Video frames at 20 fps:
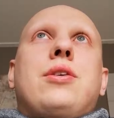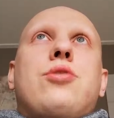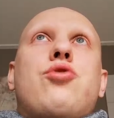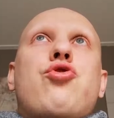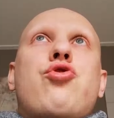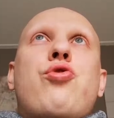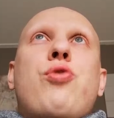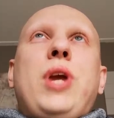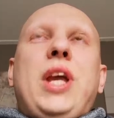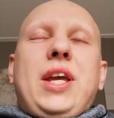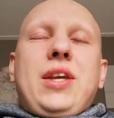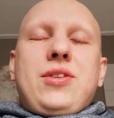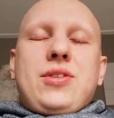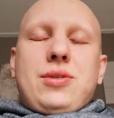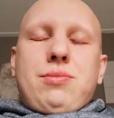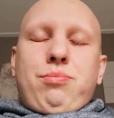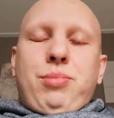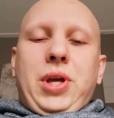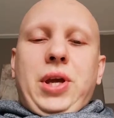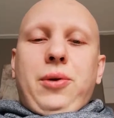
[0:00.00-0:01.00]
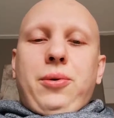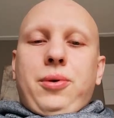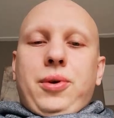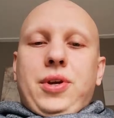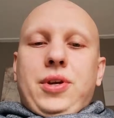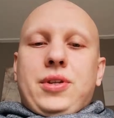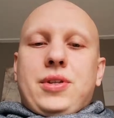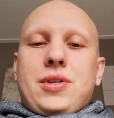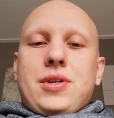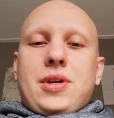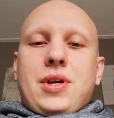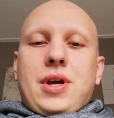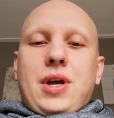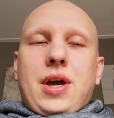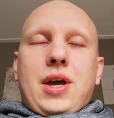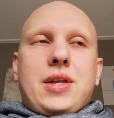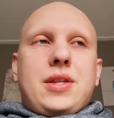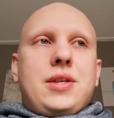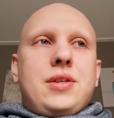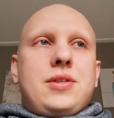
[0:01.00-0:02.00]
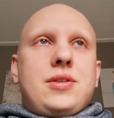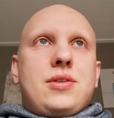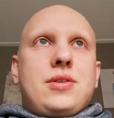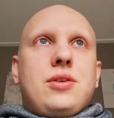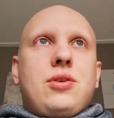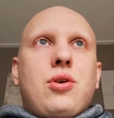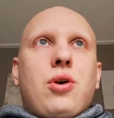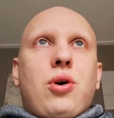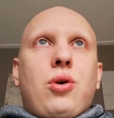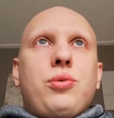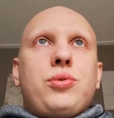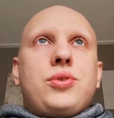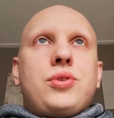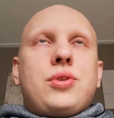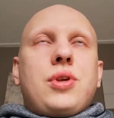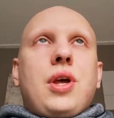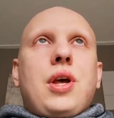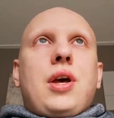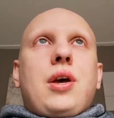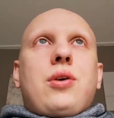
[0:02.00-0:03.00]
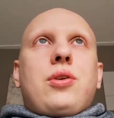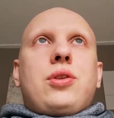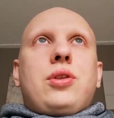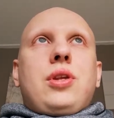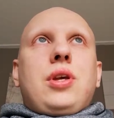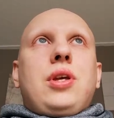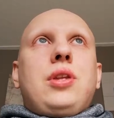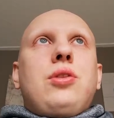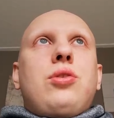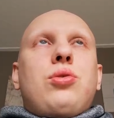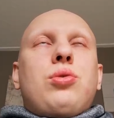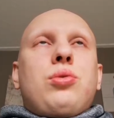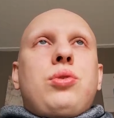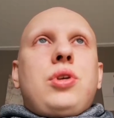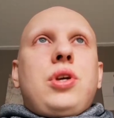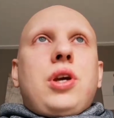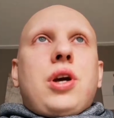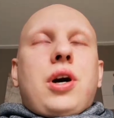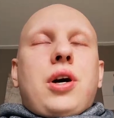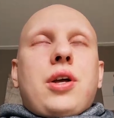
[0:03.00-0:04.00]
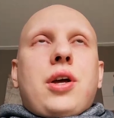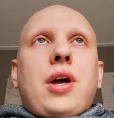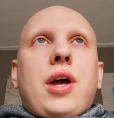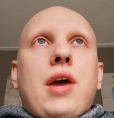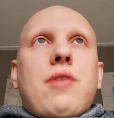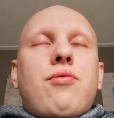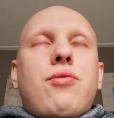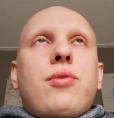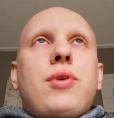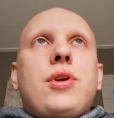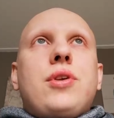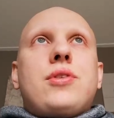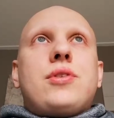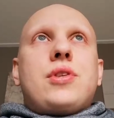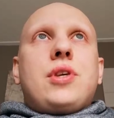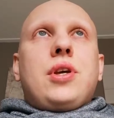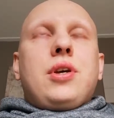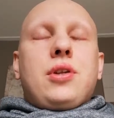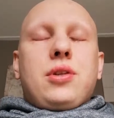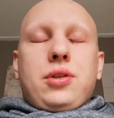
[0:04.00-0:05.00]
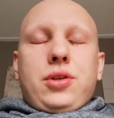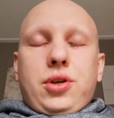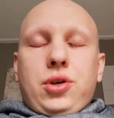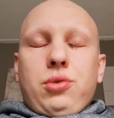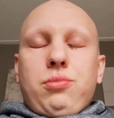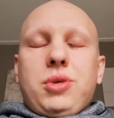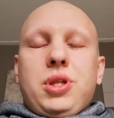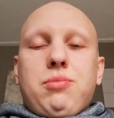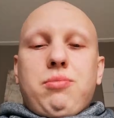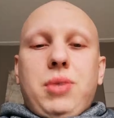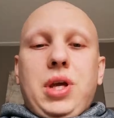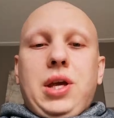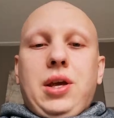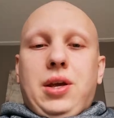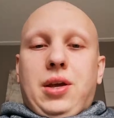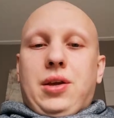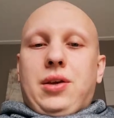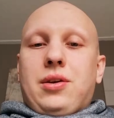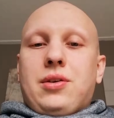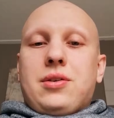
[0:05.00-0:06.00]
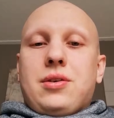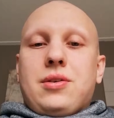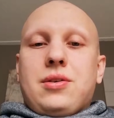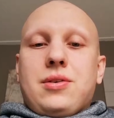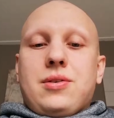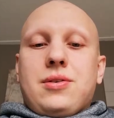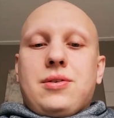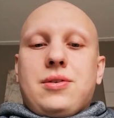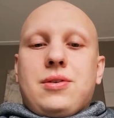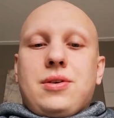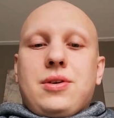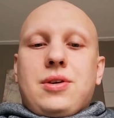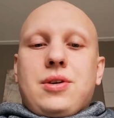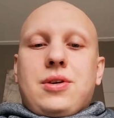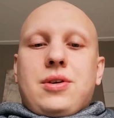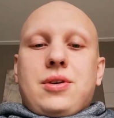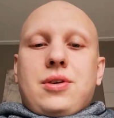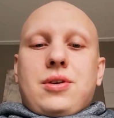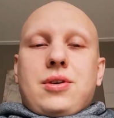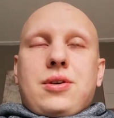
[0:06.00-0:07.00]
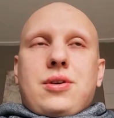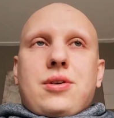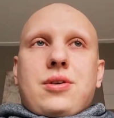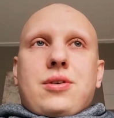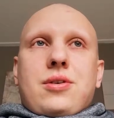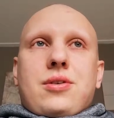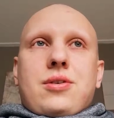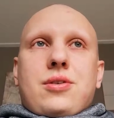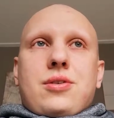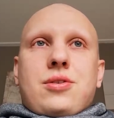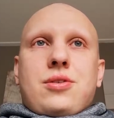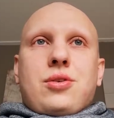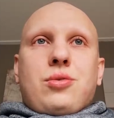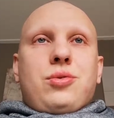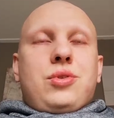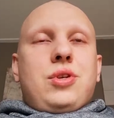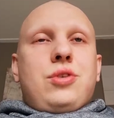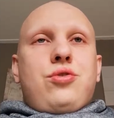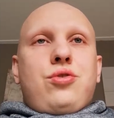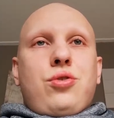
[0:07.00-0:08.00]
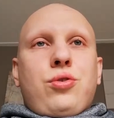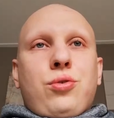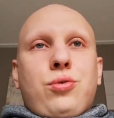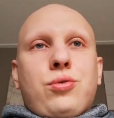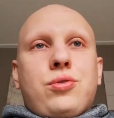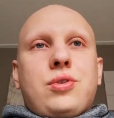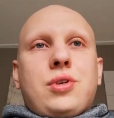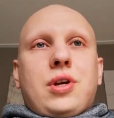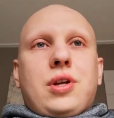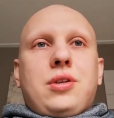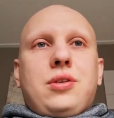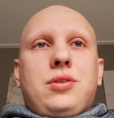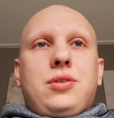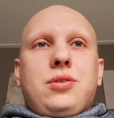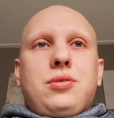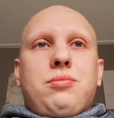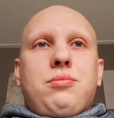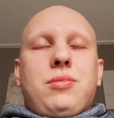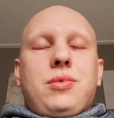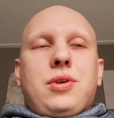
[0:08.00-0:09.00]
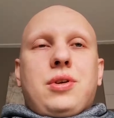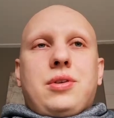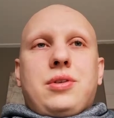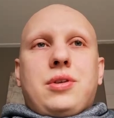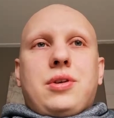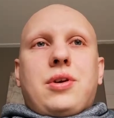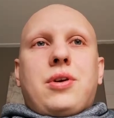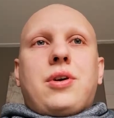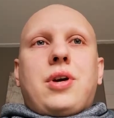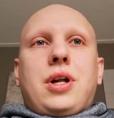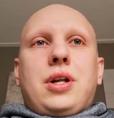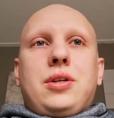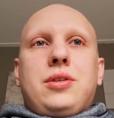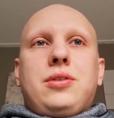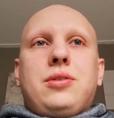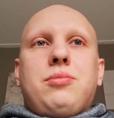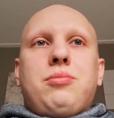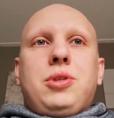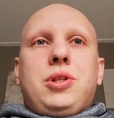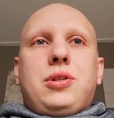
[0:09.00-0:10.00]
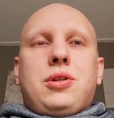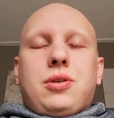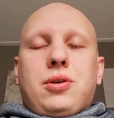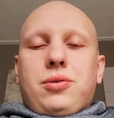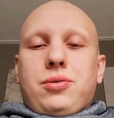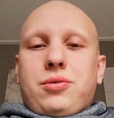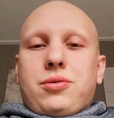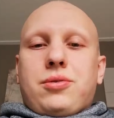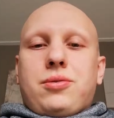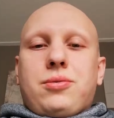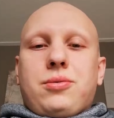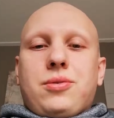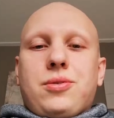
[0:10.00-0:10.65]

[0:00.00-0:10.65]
tricky spirit, and it goes into the every single human being. So the Jews they're a little bit closer to